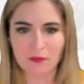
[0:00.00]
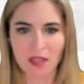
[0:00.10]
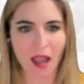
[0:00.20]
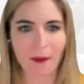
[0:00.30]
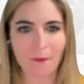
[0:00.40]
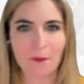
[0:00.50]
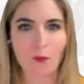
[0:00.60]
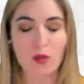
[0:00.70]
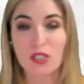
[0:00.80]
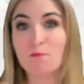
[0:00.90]

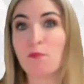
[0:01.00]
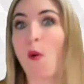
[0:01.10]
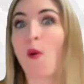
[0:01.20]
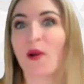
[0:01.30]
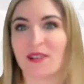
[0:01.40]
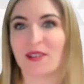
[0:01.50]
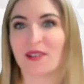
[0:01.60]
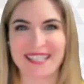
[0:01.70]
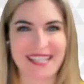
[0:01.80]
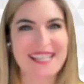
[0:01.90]
were just born to
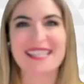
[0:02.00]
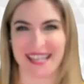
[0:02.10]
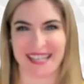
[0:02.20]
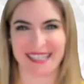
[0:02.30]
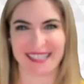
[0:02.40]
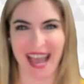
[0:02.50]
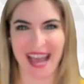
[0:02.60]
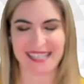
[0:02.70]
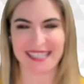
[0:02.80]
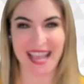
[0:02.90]
see things
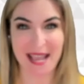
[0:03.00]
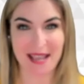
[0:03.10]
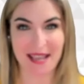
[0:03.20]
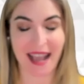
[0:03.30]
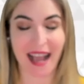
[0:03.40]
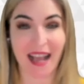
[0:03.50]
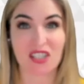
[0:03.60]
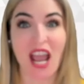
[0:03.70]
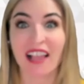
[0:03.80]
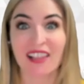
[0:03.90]
as a
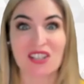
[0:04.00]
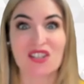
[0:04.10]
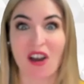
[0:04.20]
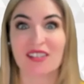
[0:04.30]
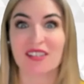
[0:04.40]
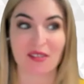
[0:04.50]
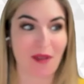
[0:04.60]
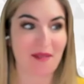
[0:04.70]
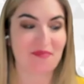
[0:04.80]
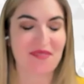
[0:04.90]
challenge, not as a
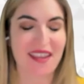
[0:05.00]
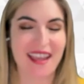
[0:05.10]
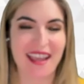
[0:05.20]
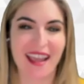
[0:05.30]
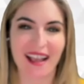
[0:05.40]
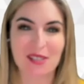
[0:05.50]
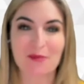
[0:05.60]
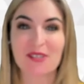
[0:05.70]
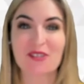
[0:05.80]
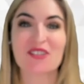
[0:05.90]
threat? And so the
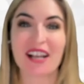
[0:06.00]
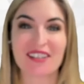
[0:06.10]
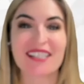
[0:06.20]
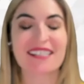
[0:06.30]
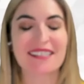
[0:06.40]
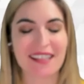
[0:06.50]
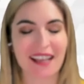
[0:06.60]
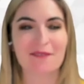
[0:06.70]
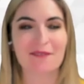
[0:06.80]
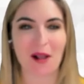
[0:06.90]
researchers actually did a
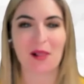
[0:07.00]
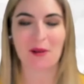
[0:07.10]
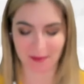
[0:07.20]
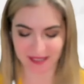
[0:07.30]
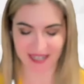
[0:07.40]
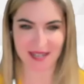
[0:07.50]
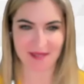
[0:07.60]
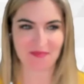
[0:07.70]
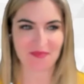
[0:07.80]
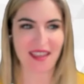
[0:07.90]
second follow-up study.
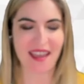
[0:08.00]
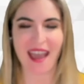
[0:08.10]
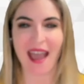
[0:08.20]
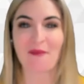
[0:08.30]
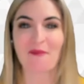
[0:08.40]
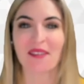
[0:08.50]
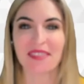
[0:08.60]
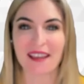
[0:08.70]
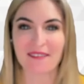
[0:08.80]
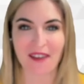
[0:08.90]
And what
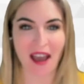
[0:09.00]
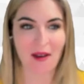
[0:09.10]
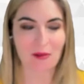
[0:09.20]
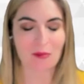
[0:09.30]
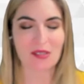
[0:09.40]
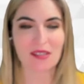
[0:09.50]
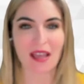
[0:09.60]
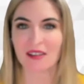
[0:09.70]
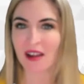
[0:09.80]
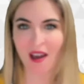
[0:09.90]
they found was
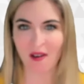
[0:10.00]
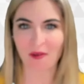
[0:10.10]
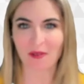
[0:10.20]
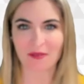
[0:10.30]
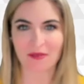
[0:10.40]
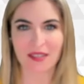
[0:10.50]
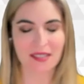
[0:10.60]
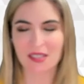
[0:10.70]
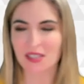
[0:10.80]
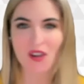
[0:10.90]
that no, this
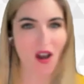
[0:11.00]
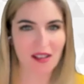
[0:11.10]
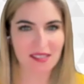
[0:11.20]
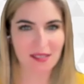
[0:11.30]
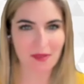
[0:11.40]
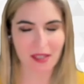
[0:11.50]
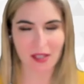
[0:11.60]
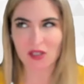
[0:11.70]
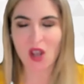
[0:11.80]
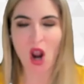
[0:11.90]
is not something that
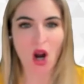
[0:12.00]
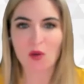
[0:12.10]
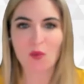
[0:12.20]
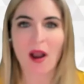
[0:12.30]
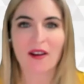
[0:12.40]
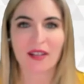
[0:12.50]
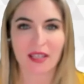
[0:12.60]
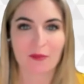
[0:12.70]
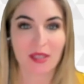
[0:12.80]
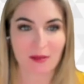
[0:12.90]
you're just hardwired
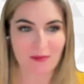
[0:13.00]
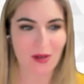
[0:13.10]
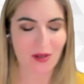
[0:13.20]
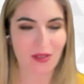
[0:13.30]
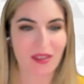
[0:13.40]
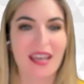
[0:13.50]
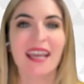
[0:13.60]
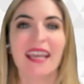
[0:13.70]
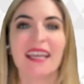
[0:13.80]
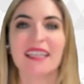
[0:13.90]
in with at birth.
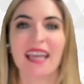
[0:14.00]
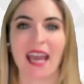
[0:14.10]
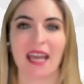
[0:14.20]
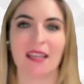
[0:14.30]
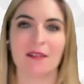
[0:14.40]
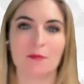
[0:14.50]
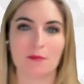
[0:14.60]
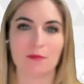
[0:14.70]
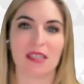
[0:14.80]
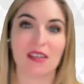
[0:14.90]
It can
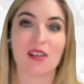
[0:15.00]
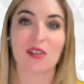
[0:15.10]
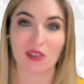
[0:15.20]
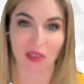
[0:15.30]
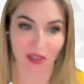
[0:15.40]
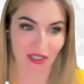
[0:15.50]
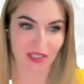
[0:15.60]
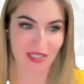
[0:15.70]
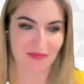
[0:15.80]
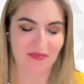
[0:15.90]
be
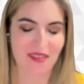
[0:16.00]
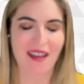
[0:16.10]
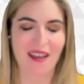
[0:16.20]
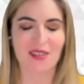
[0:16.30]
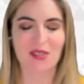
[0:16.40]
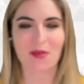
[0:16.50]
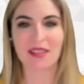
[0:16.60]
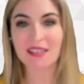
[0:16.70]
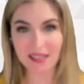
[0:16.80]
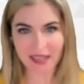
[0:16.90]
learned. So in
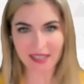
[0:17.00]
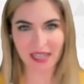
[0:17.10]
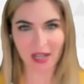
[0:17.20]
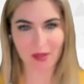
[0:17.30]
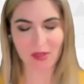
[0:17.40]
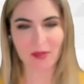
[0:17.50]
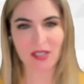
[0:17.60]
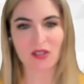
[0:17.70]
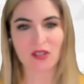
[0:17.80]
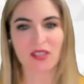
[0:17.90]
this second study, what the
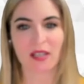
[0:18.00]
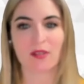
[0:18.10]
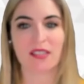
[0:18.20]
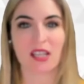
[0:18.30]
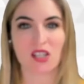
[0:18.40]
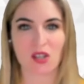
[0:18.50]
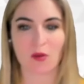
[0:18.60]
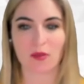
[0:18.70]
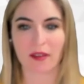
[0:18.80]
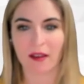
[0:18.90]
researchers did was they
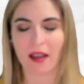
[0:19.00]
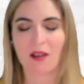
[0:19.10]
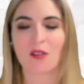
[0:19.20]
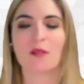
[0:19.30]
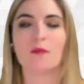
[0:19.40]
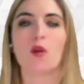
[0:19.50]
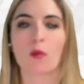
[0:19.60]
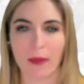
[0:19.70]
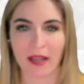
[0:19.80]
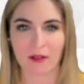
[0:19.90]
showed I called them
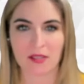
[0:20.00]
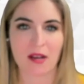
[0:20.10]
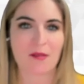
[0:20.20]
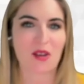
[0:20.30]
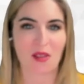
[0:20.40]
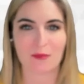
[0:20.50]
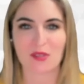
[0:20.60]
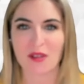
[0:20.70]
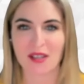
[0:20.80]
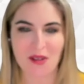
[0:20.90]
normal bankers here. I was calling them
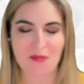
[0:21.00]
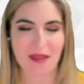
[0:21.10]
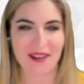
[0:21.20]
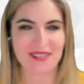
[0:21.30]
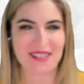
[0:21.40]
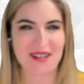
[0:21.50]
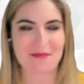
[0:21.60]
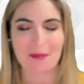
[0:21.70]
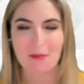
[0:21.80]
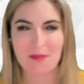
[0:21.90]
stressed out bankers here,
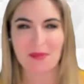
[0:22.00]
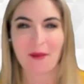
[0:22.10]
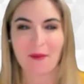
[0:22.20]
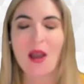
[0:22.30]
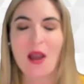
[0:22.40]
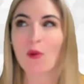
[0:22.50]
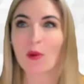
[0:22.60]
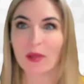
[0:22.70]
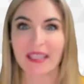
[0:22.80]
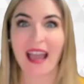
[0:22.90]
but the people that were
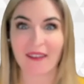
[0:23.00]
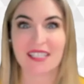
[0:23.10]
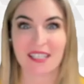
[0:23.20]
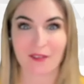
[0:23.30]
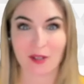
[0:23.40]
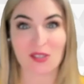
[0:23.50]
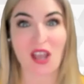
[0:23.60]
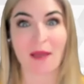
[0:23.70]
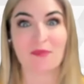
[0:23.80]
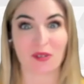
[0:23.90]
really having a difficult
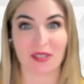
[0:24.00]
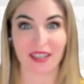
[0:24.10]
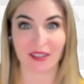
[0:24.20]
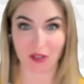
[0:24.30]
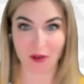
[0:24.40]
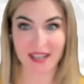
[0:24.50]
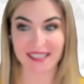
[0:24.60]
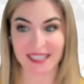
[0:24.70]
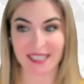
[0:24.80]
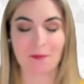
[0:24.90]
time during the
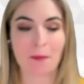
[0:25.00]
crisis,